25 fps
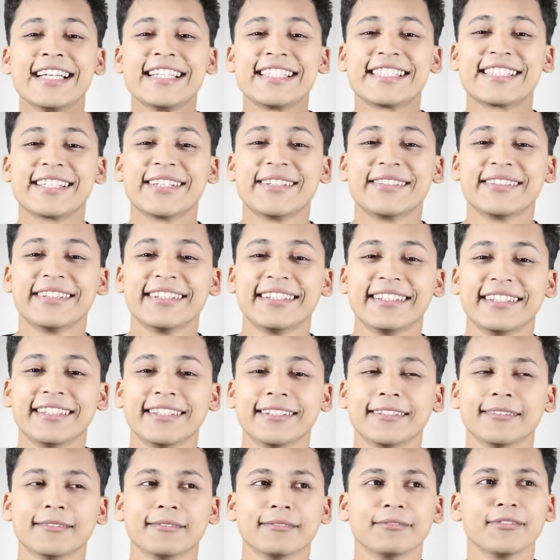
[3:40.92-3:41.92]
So
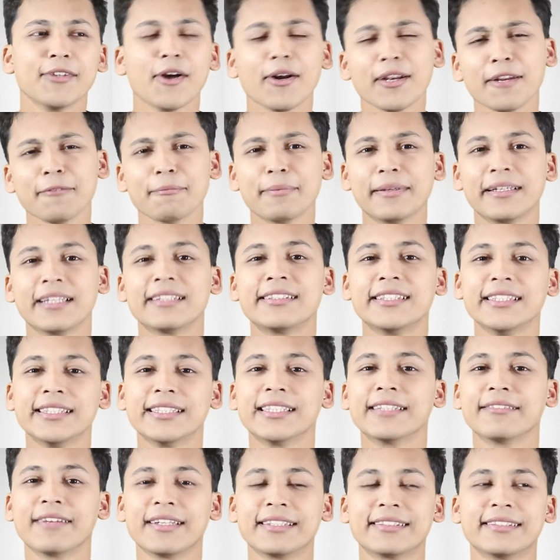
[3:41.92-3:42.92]
uh, we all have played at
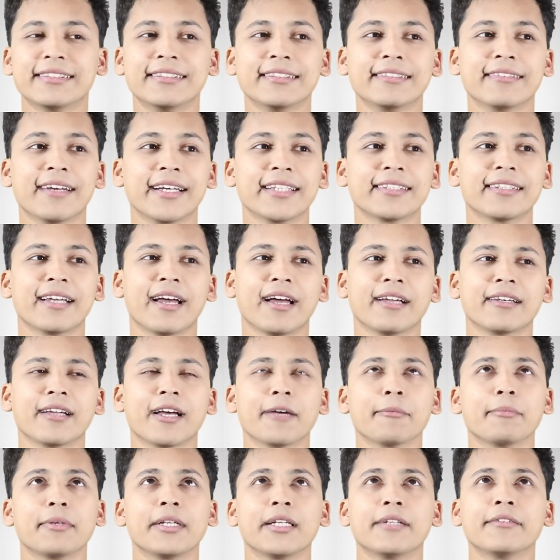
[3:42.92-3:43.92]
GTA Vice City, right? And
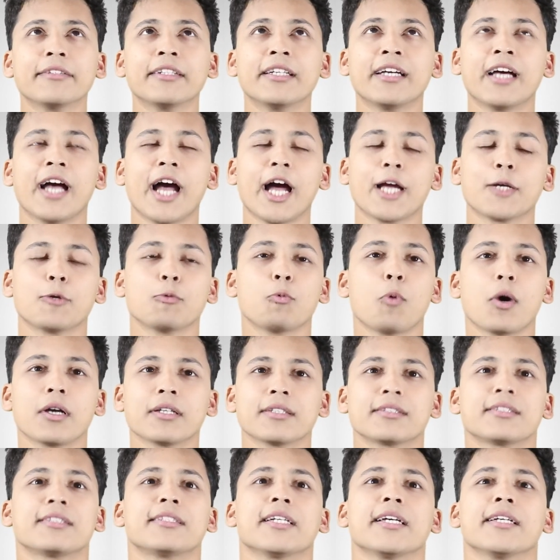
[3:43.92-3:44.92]
I believe at
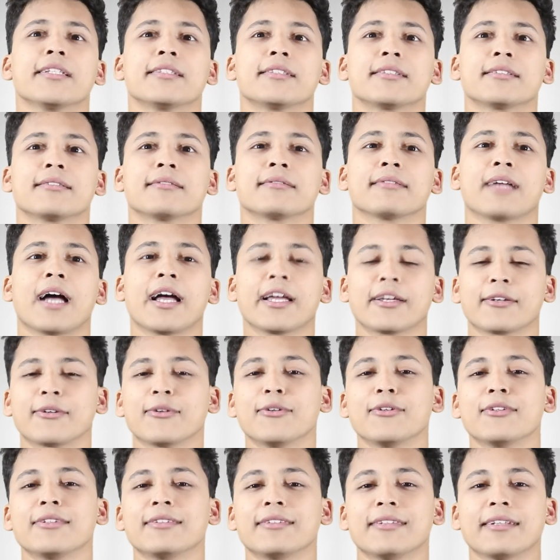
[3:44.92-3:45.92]
one stage I
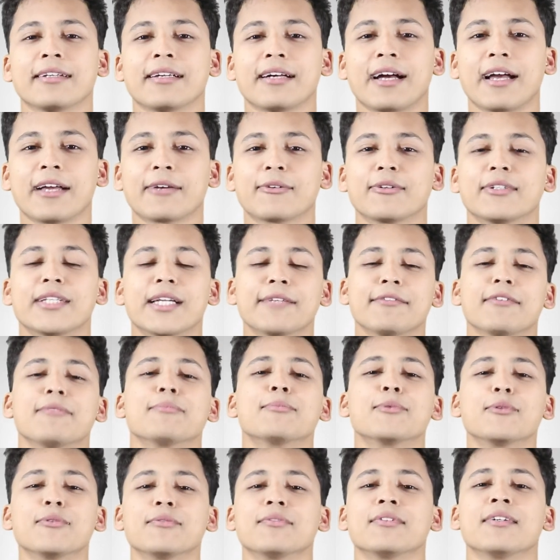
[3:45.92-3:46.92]
couldn't, I could never
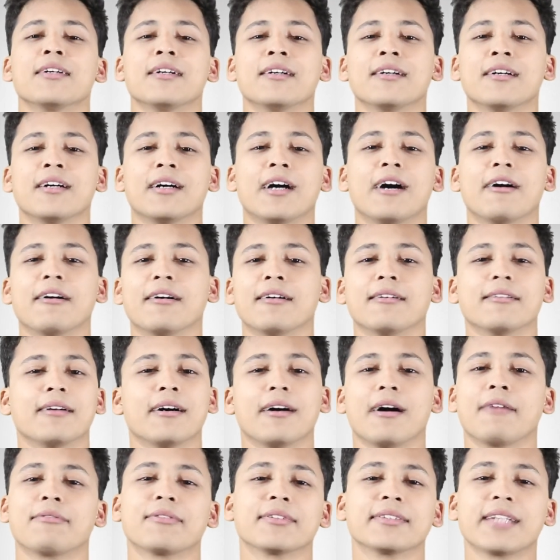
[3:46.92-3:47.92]
move uh,
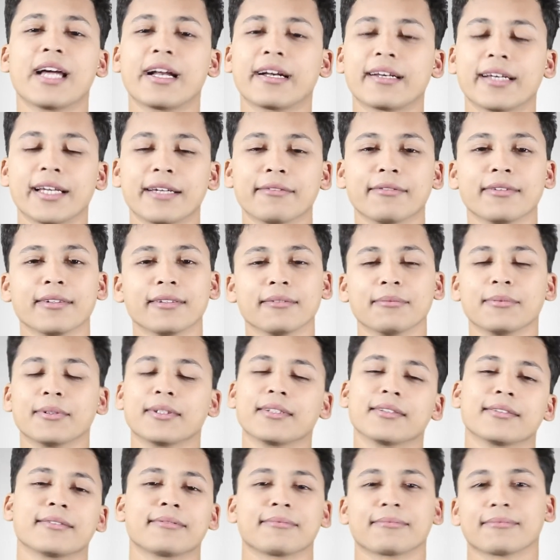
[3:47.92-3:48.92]
after that level
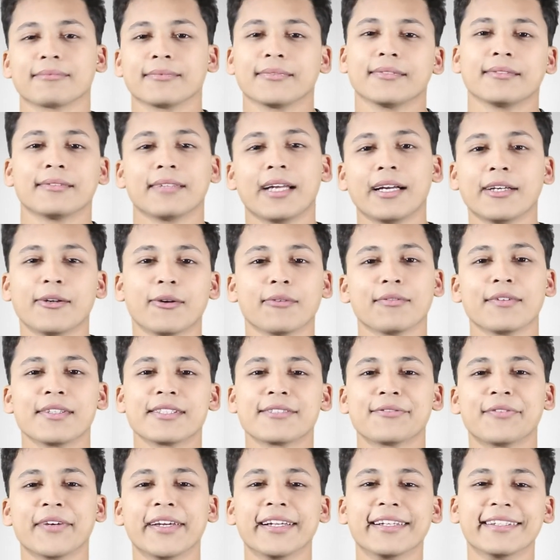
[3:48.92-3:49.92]
because I
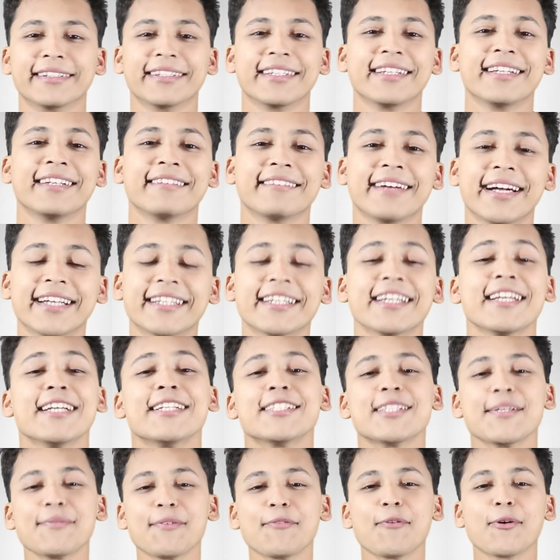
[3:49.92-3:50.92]
always failed, right?
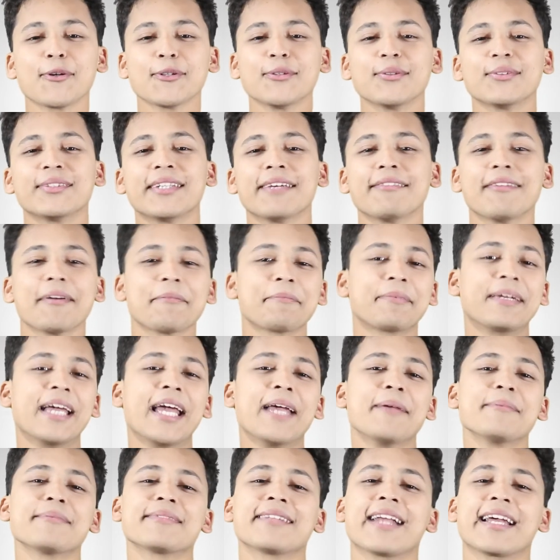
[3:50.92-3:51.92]
So if you want to develop
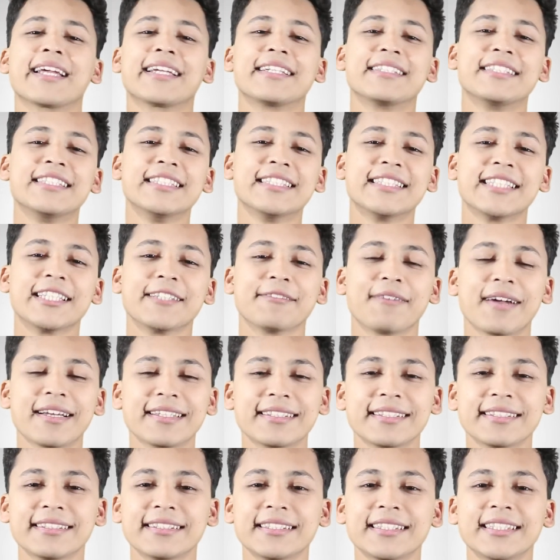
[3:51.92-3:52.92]
games like GTA
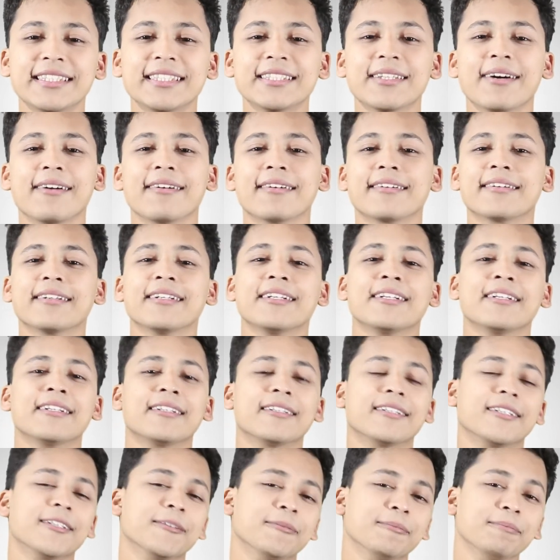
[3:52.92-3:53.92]
Vice City or
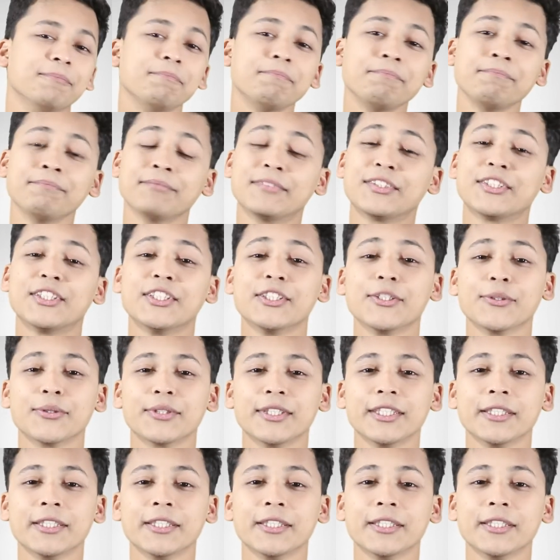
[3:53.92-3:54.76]
uh, COD,